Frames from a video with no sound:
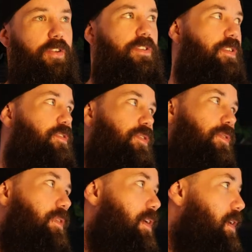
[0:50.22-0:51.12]
can use it
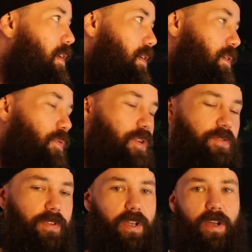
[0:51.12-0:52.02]
to
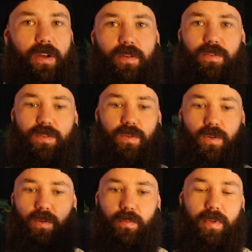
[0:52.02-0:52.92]
watch videos
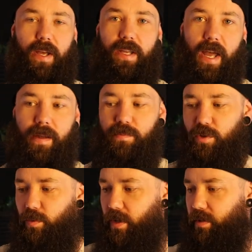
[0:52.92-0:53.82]
or play games
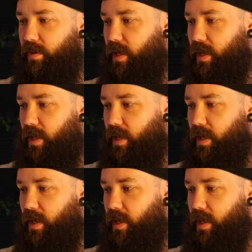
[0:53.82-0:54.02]
or whatever,